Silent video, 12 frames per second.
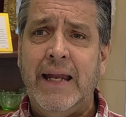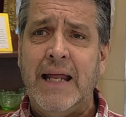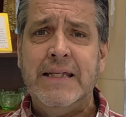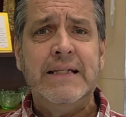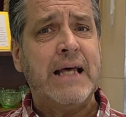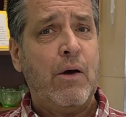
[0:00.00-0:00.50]
And
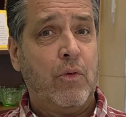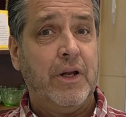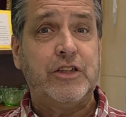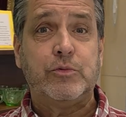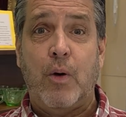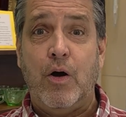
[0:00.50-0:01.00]
I think that will
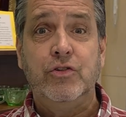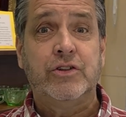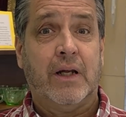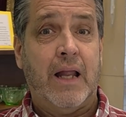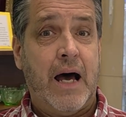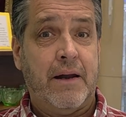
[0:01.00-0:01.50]
expose
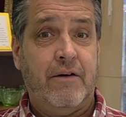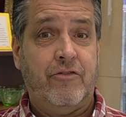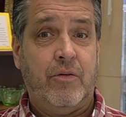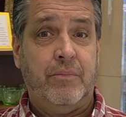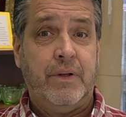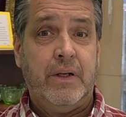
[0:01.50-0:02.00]
a lot of
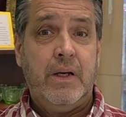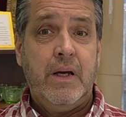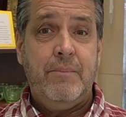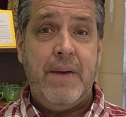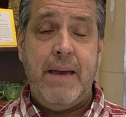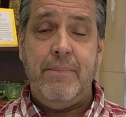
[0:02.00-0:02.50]
them.
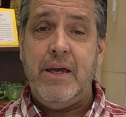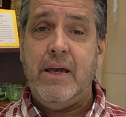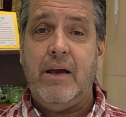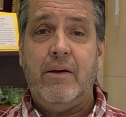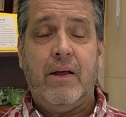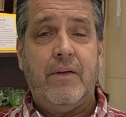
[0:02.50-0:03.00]

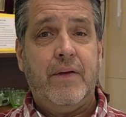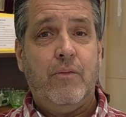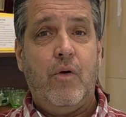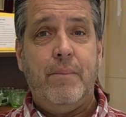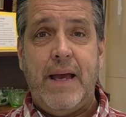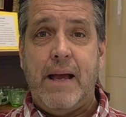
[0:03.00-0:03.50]
Maybe that
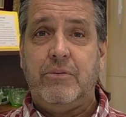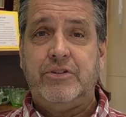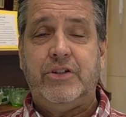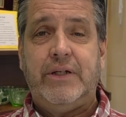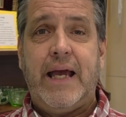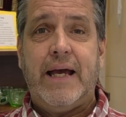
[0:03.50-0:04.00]
we'll be able
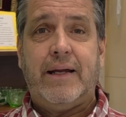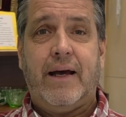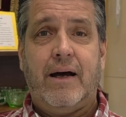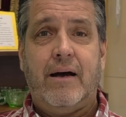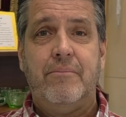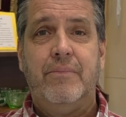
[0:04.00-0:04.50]

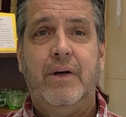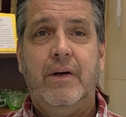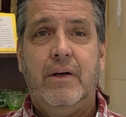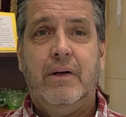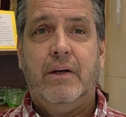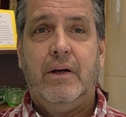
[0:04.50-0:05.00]
to
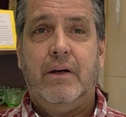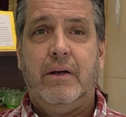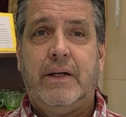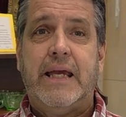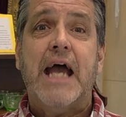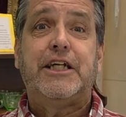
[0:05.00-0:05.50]

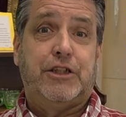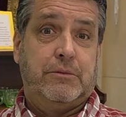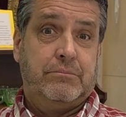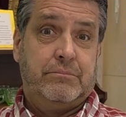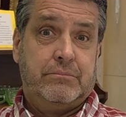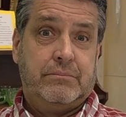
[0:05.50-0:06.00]
catch
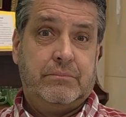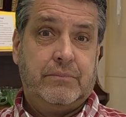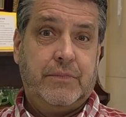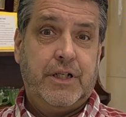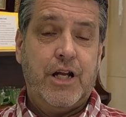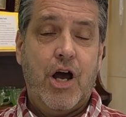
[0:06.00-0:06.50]
them,
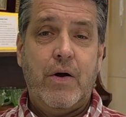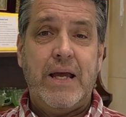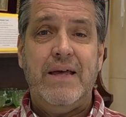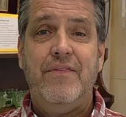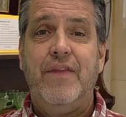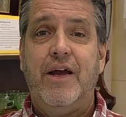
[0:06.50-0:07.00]
in
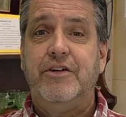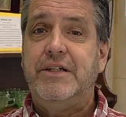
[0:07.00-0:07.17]
their